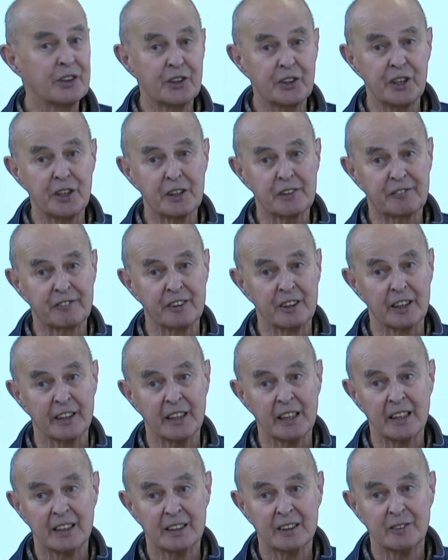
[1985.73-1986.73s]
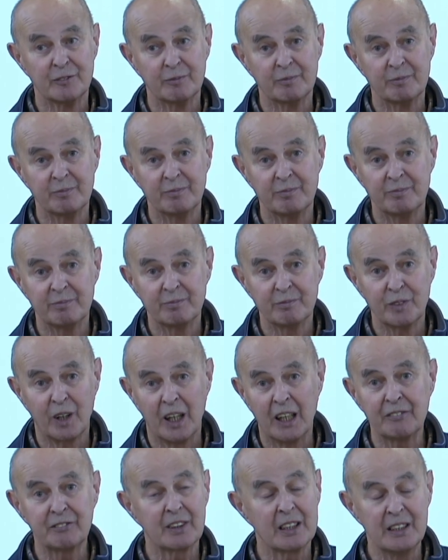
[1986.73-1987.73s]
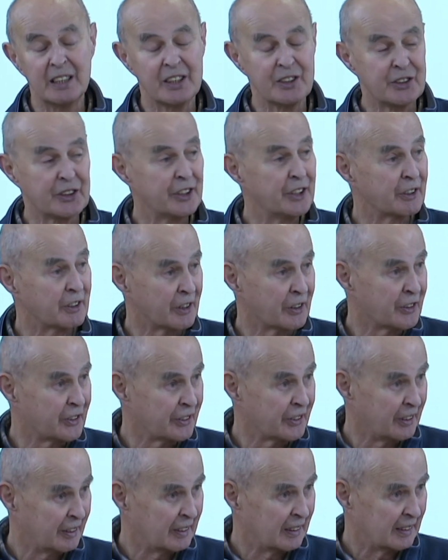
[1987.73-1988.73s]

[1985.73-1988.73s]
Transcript: tearfully, often in tears.